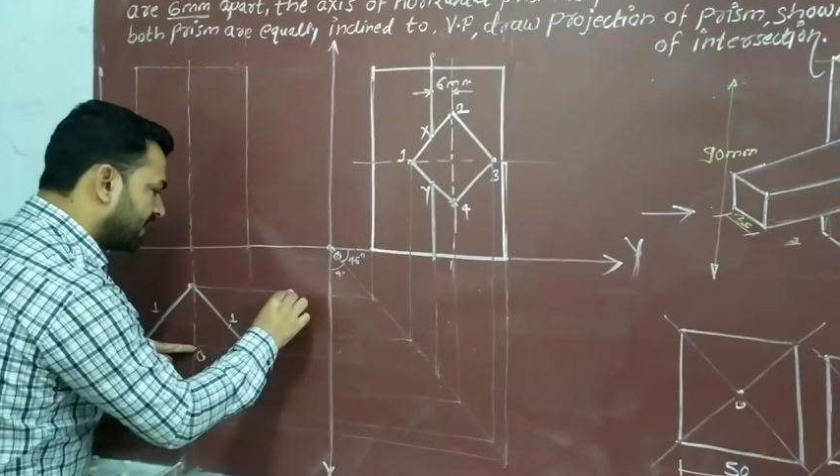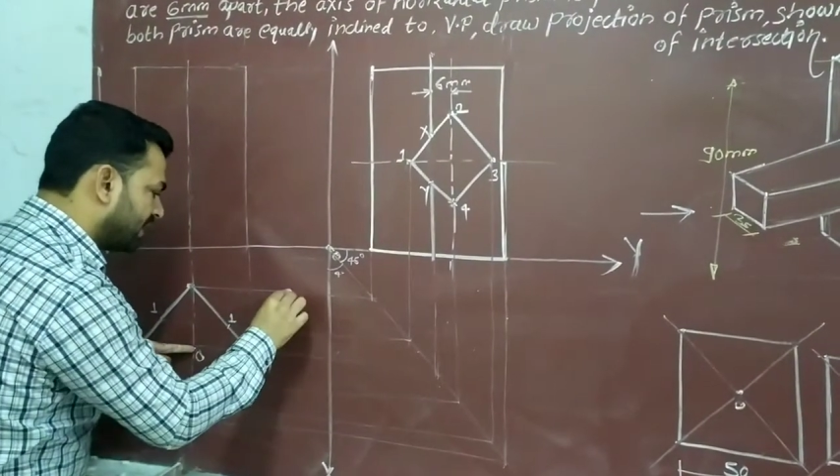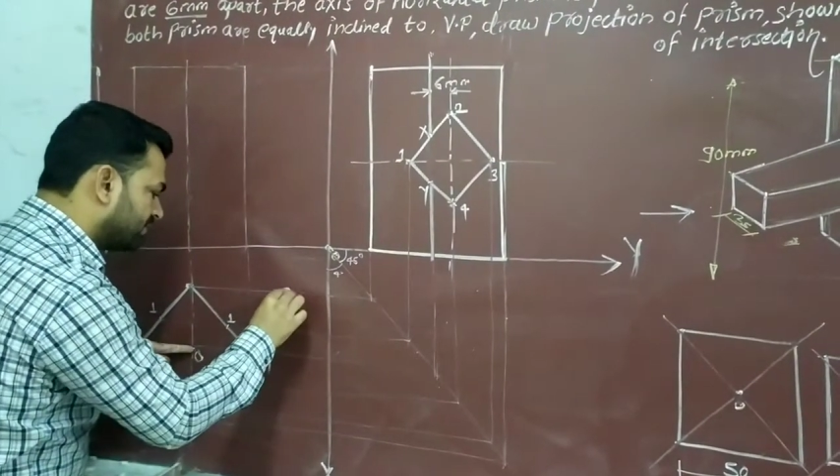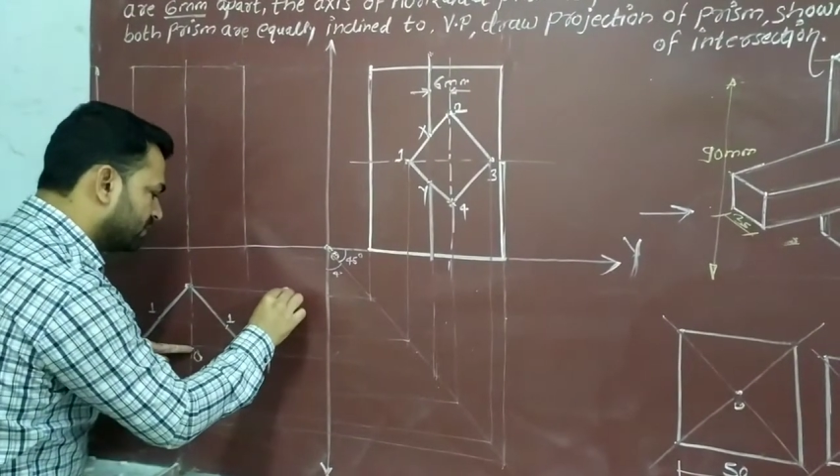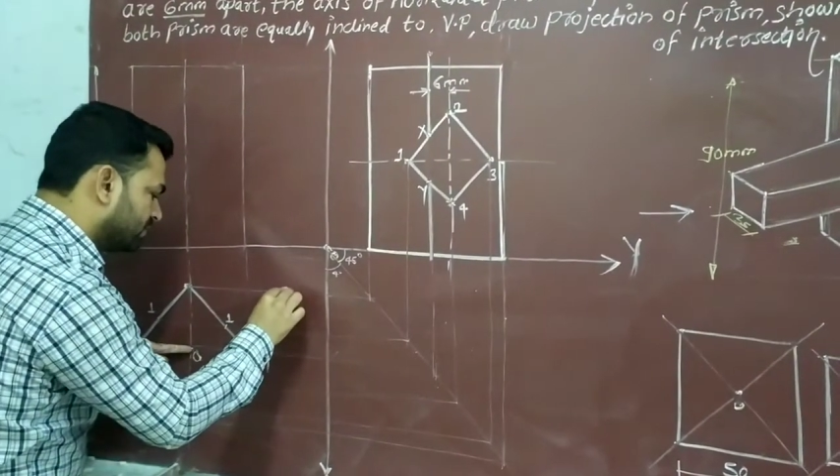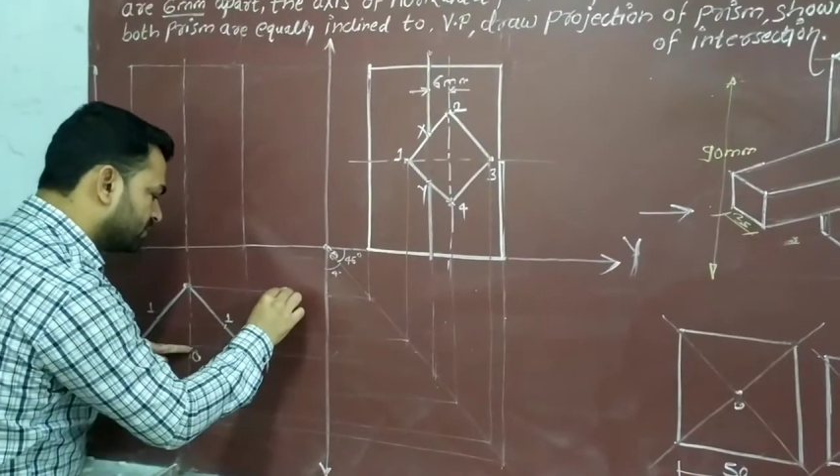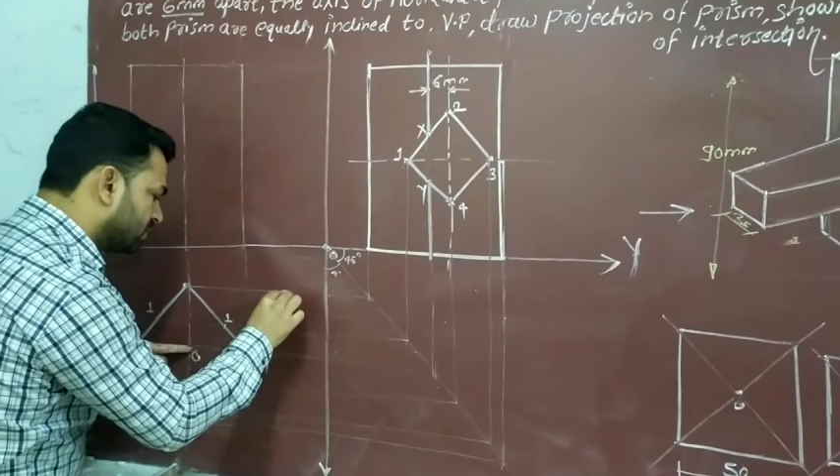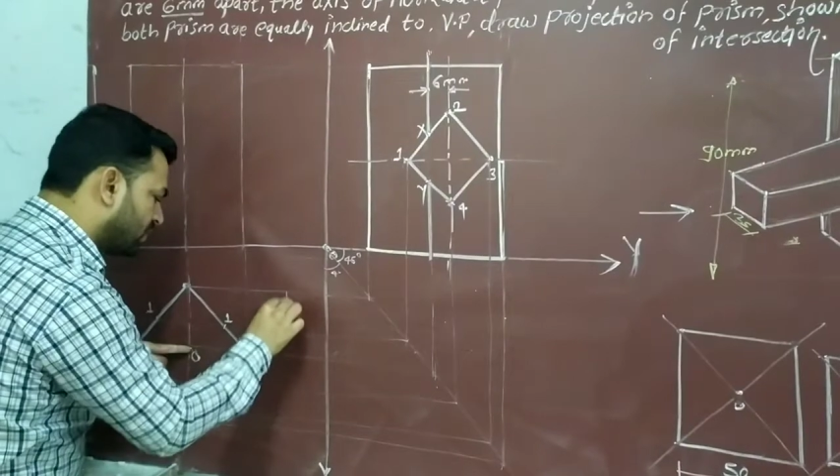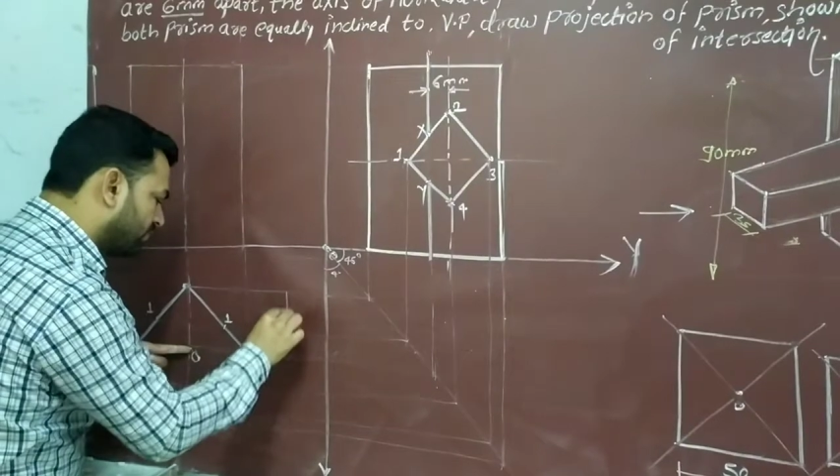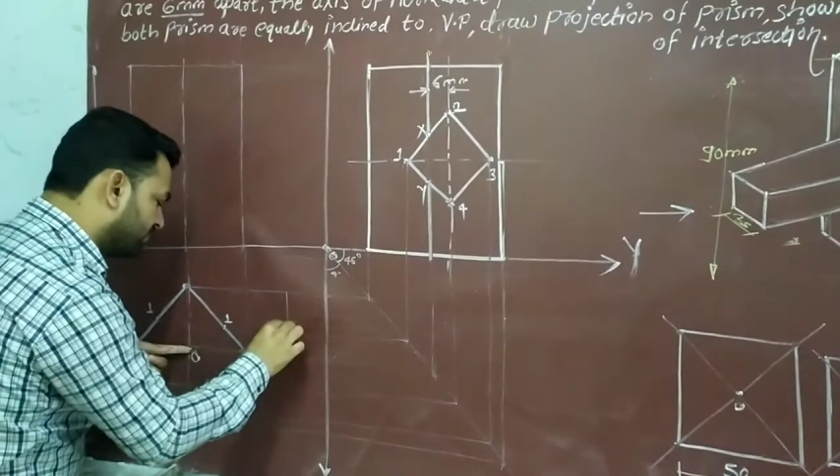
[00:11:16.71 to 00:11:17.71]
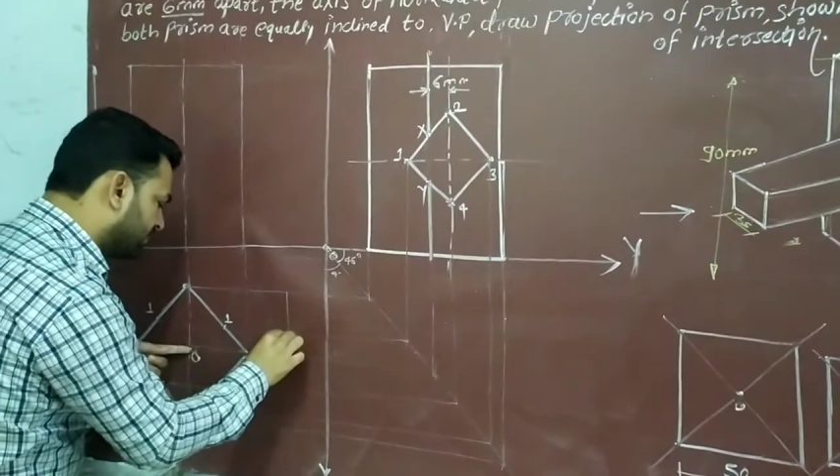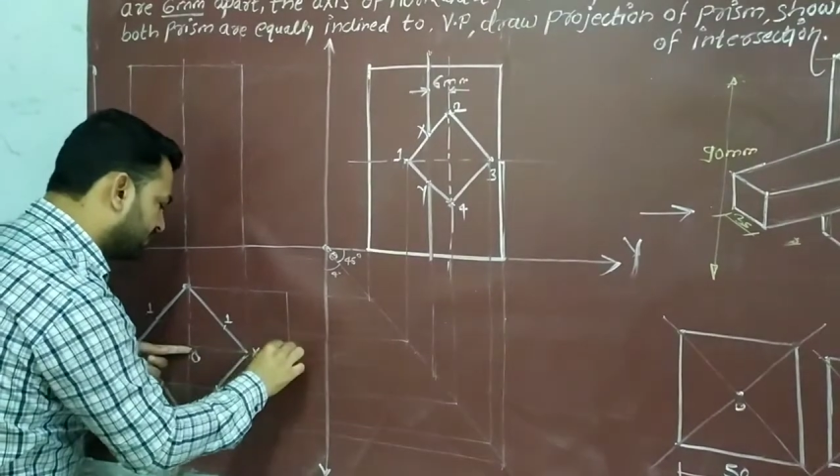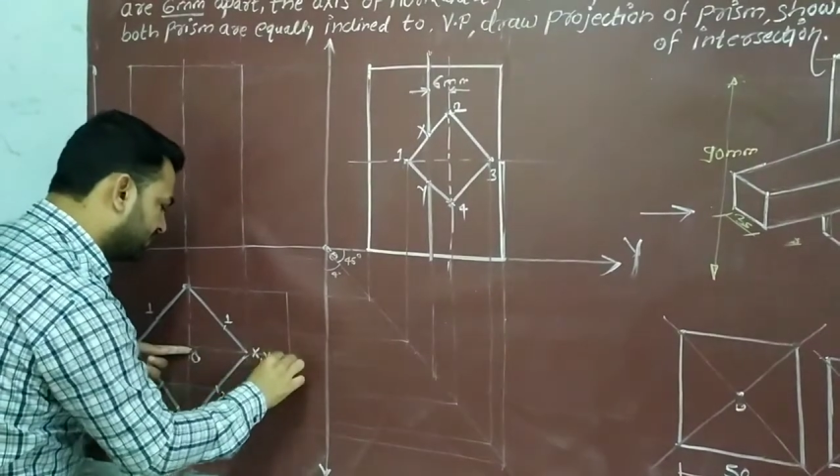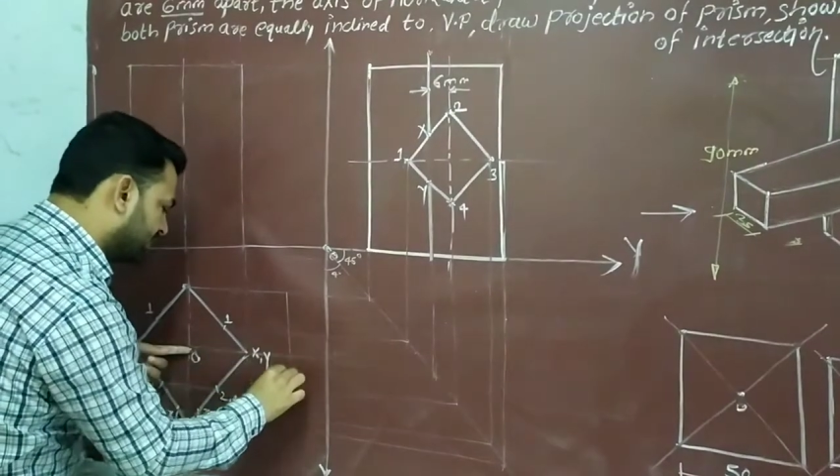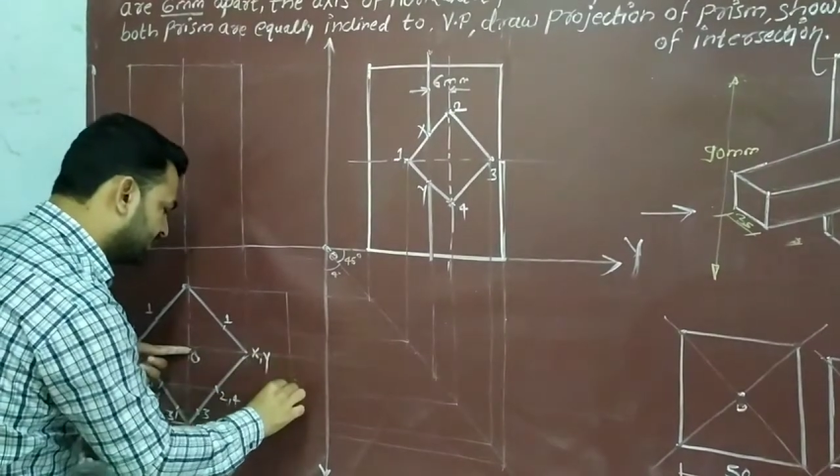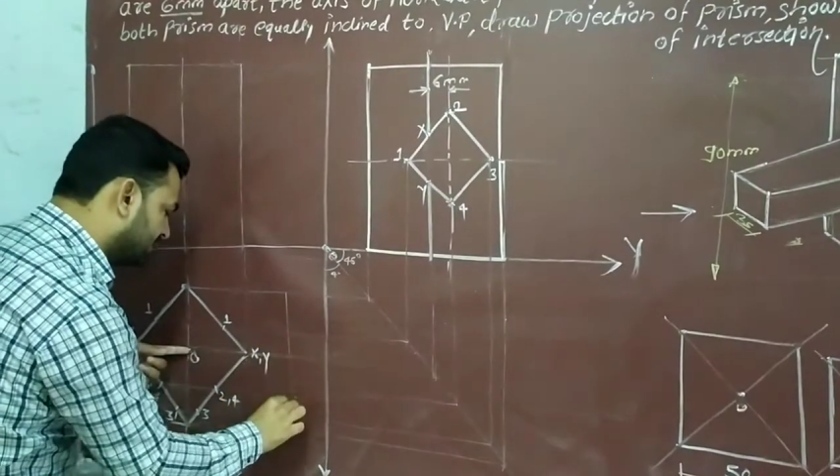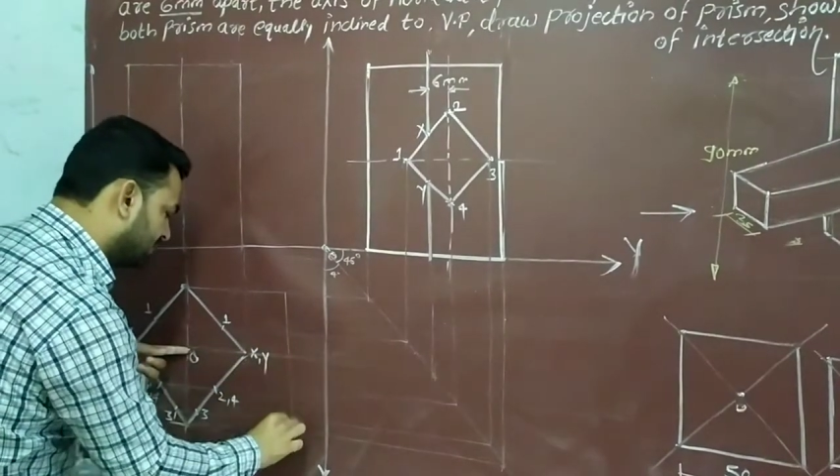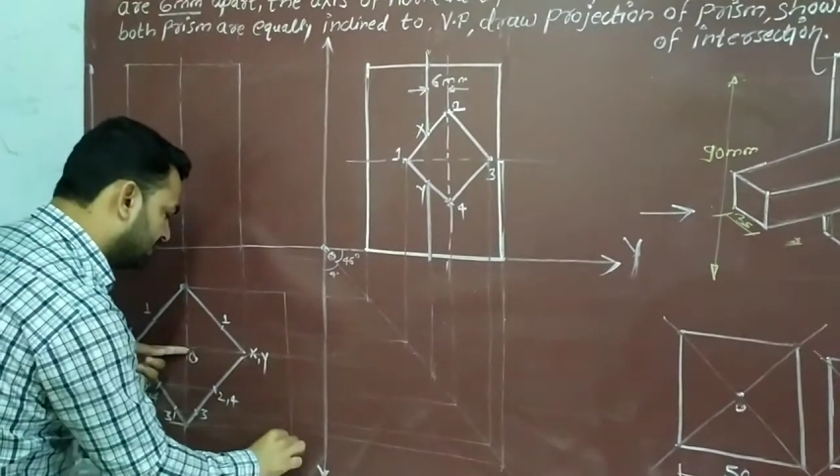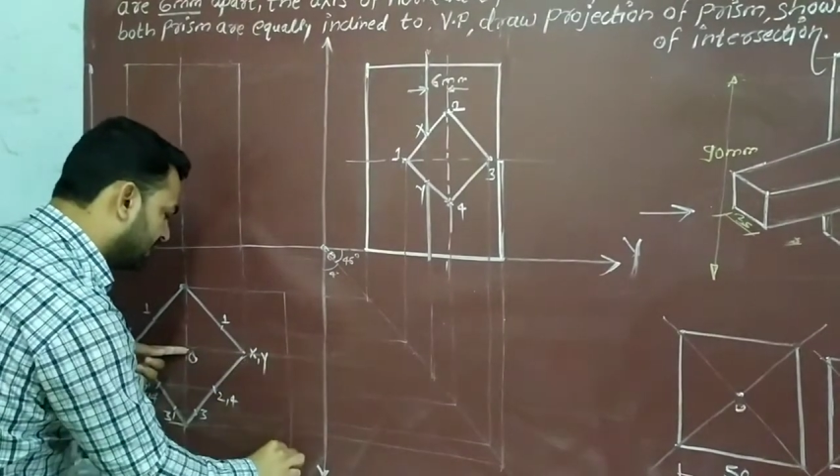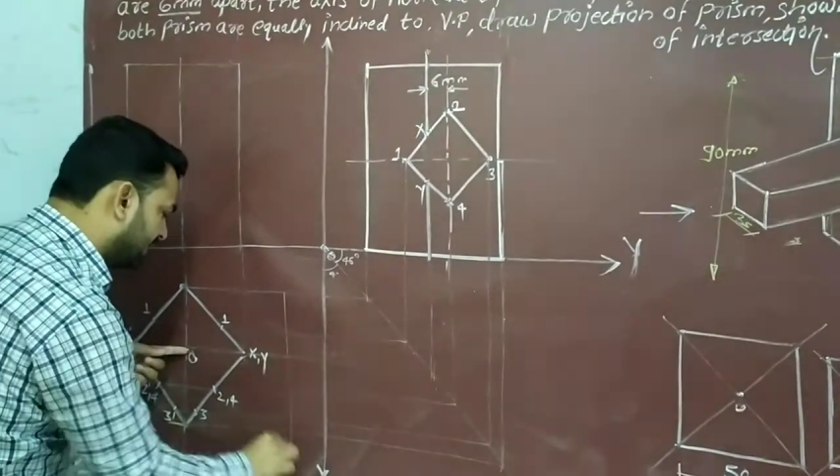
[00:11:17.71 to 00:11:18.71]
I am going to draw 45
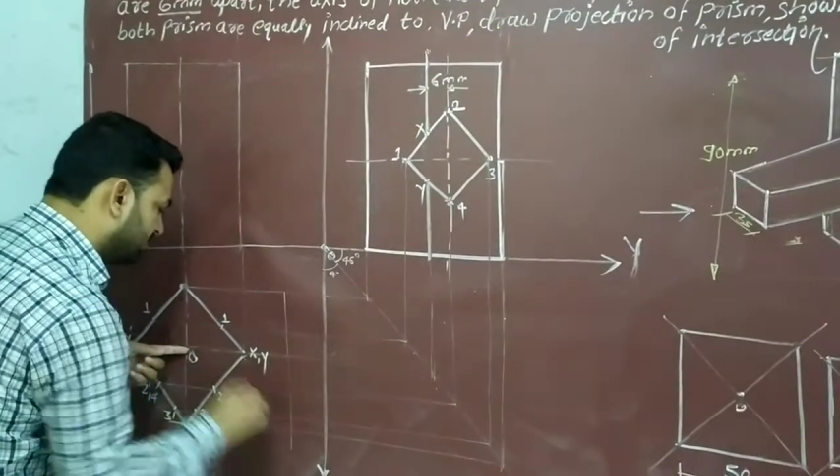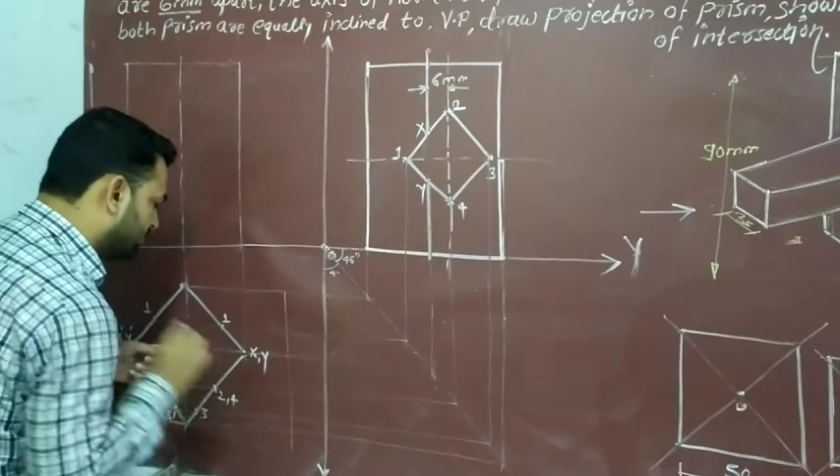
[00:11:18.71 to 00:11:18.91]
line